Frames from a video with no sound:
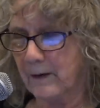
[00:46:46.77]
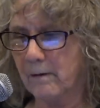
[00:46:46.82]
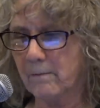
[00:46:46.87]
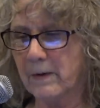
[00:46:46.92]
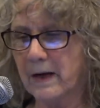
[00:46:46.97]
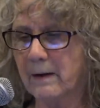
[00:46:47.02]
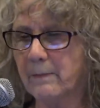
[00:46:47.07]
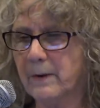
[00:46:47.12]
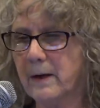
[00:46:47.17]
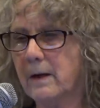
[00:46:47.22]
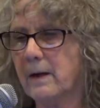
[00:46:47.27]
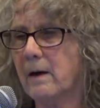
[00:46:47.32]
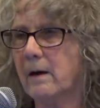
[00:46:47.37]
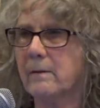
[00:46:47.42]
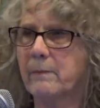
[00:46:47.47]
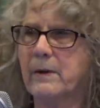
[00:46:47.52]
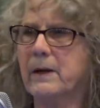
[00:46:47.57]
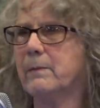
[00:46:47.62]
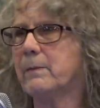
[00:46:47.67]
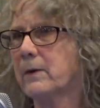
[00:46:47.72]
Maybe
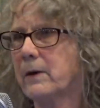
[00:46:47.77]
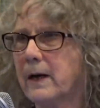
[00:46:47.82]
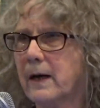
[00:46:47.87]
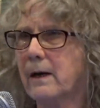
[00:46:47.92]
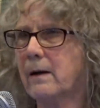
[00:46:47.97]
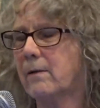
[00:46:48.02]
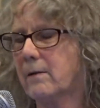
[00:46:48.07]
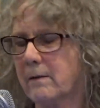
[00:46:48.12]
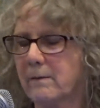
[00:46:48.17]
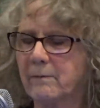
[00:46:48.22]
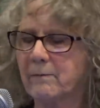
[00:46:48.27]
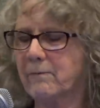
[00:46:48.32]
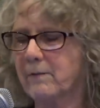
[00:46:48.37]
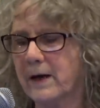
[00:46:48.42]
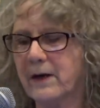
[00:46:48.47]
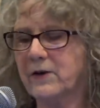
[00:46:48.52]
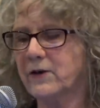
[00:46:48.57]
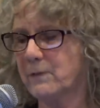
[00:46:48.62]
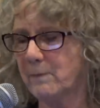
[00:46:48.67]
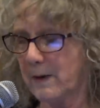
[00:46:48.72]
young people now are
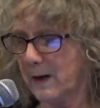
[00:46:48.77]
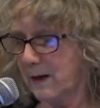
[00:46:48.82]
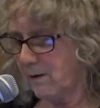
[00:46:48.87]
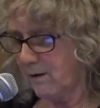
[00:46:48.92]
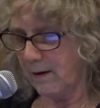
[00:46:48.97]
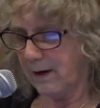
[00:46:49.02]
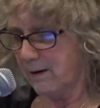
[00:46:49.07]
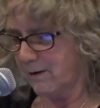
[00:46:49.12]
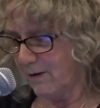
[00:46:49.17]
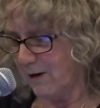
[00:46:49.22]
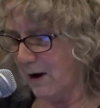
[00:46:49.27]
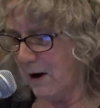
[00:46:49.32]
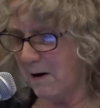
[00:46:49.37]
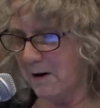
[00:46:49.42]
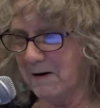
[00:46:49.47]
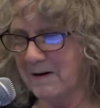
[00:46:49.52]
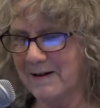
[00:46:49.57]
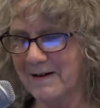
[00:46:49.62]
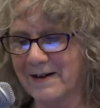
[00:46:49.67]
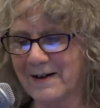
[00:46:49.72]
raised better, I don't
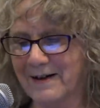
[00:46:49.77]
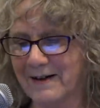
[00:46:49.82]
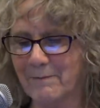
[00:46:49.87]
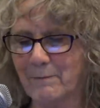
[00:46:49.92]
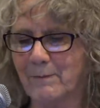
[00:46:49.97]
know.